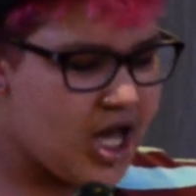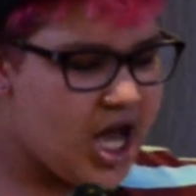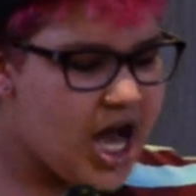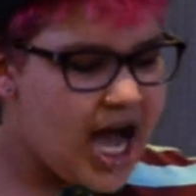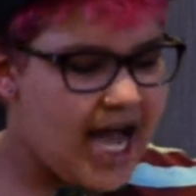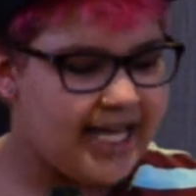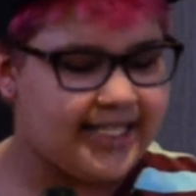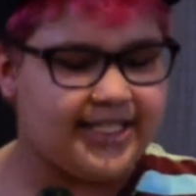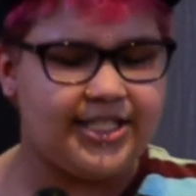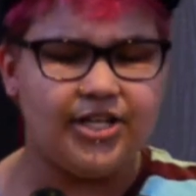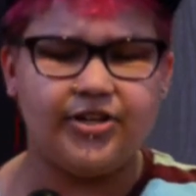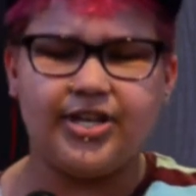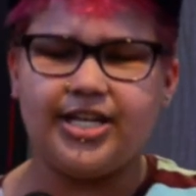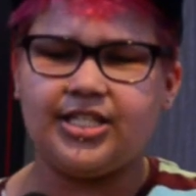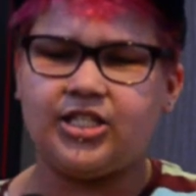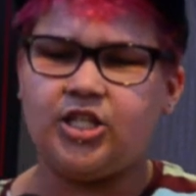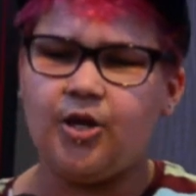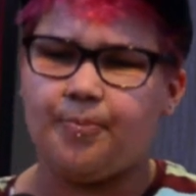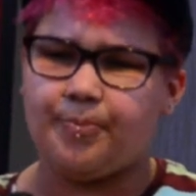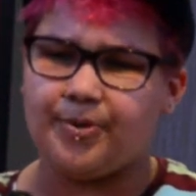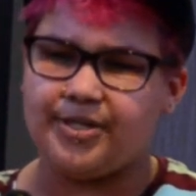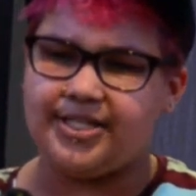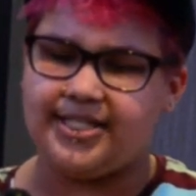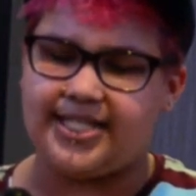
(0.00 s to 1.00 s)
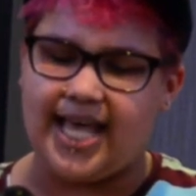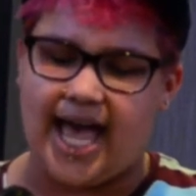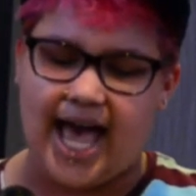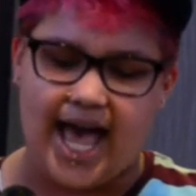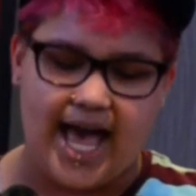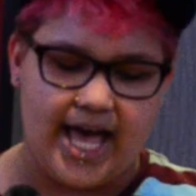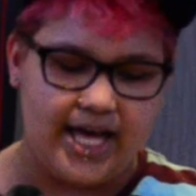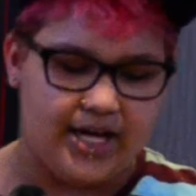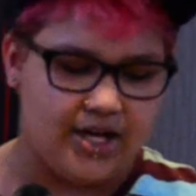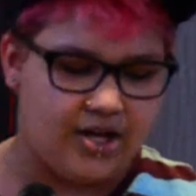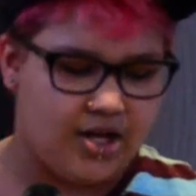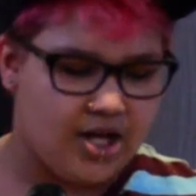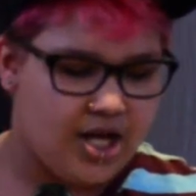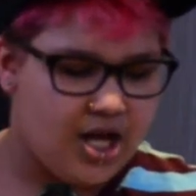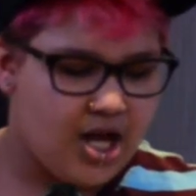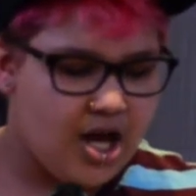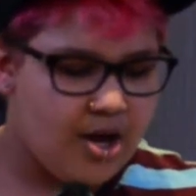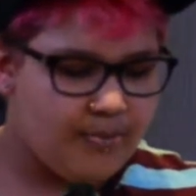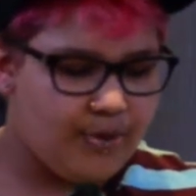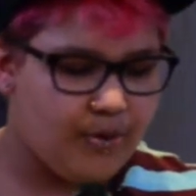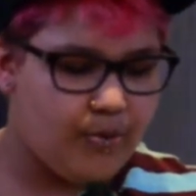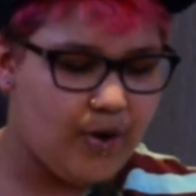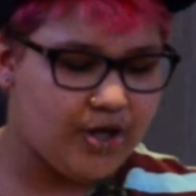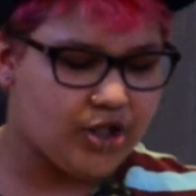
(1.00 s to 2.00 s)
I still get super sad.
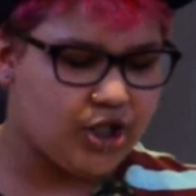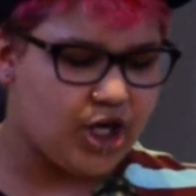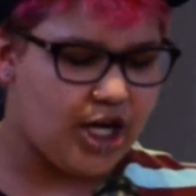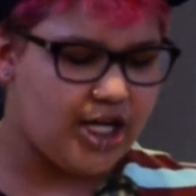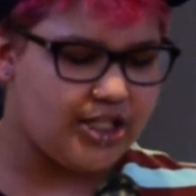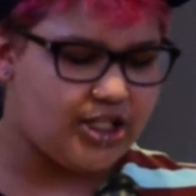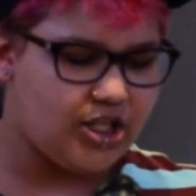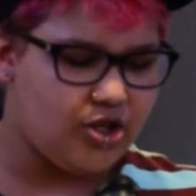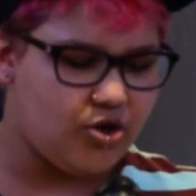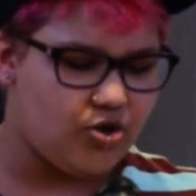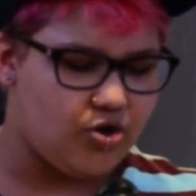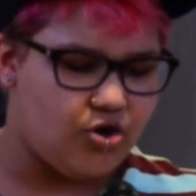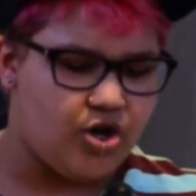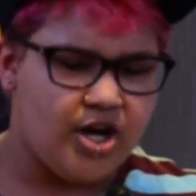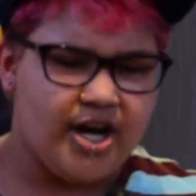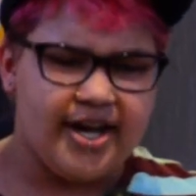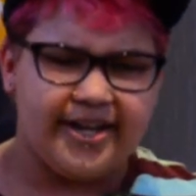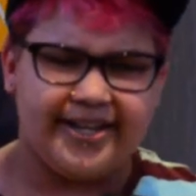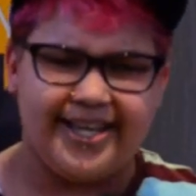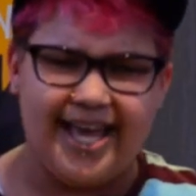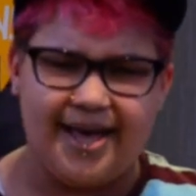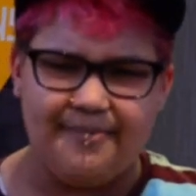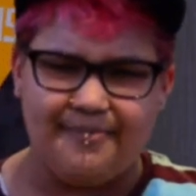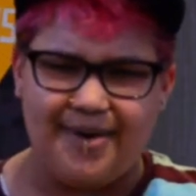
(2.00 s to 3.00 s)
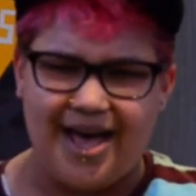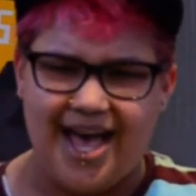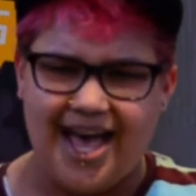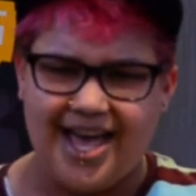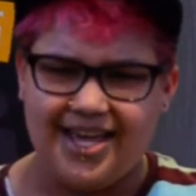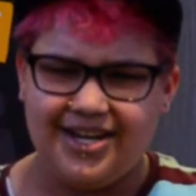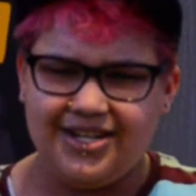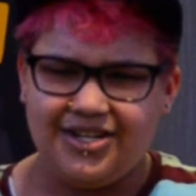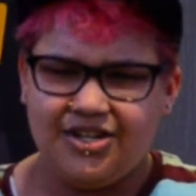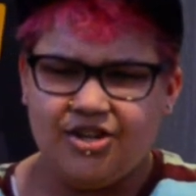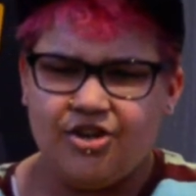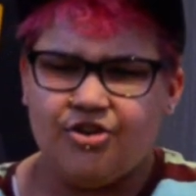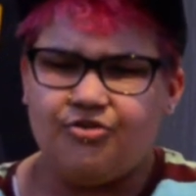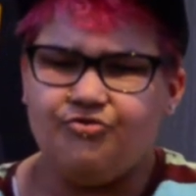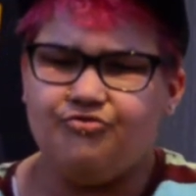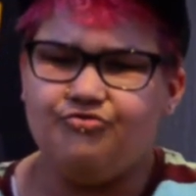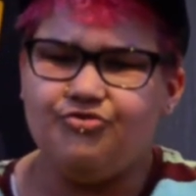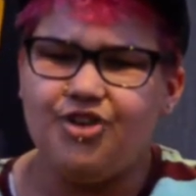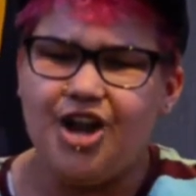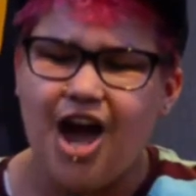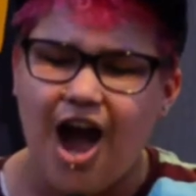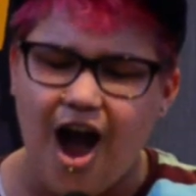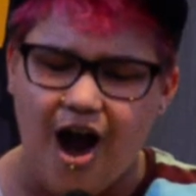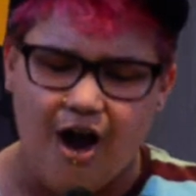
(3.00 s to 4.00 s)
But what should I do? Get mad?
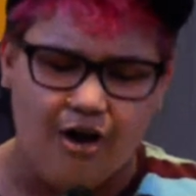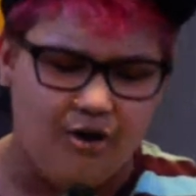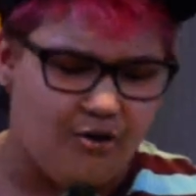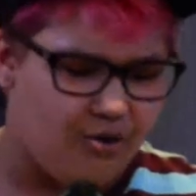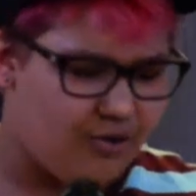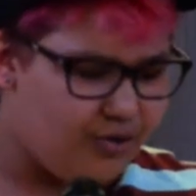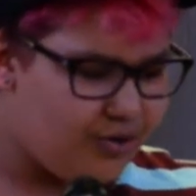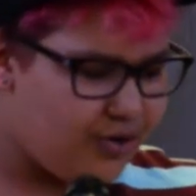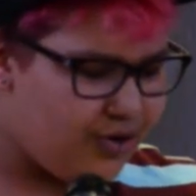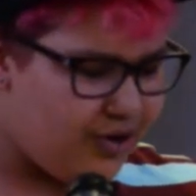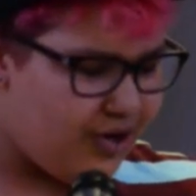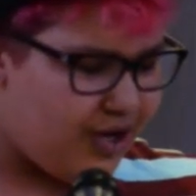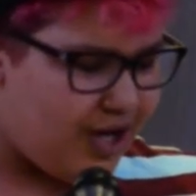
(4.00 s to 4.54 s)
No!